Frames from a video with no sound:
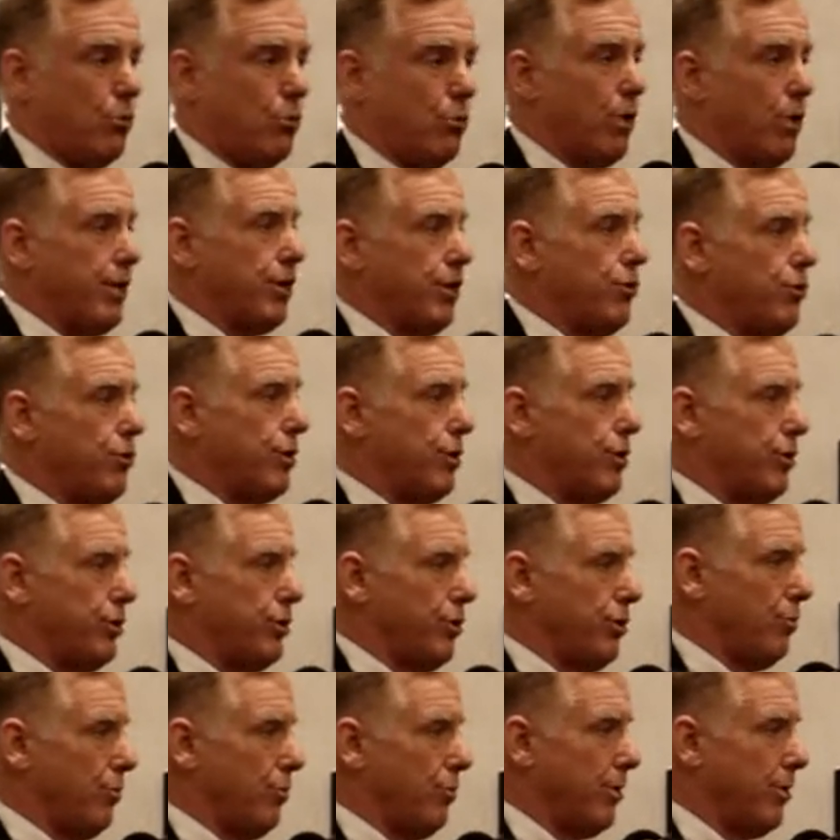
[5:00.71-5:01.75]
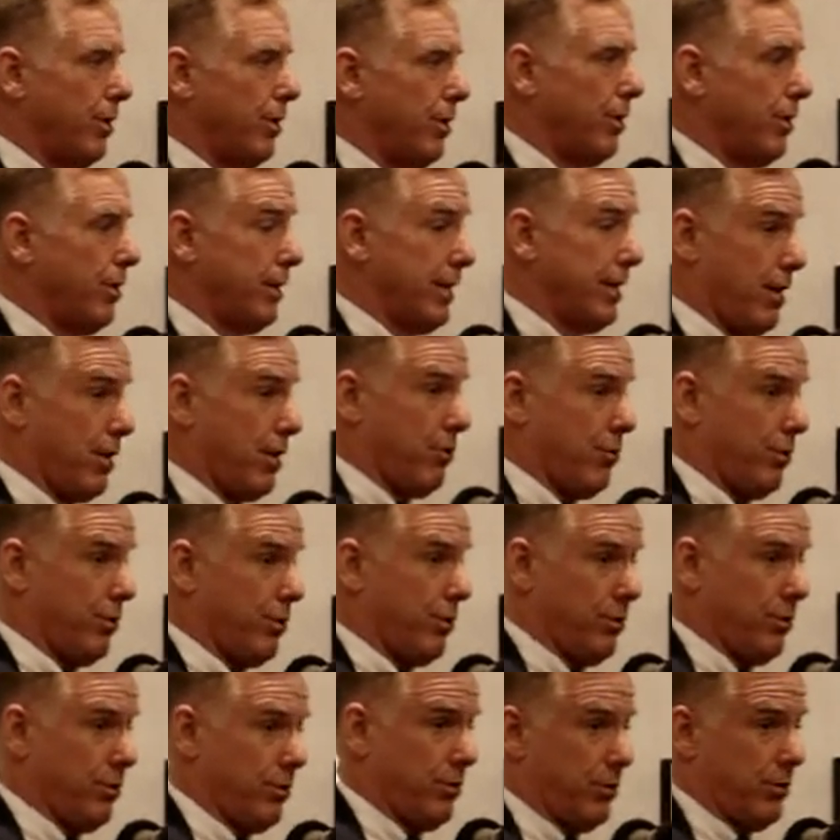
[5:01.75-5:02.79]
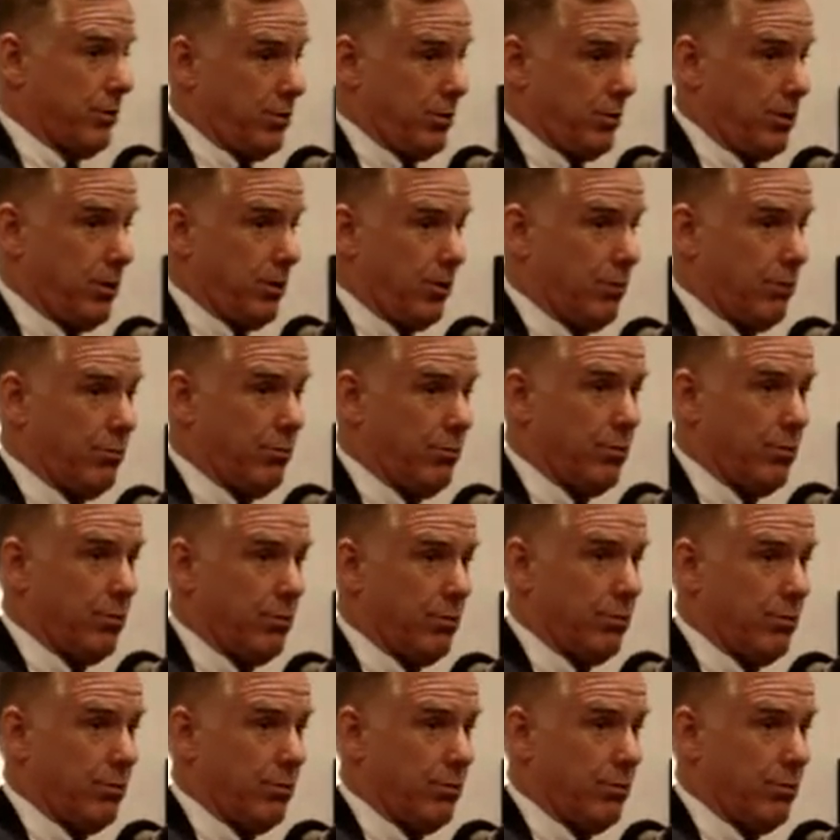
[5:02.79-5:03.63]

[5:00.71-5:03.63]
What you can do. Now, you know,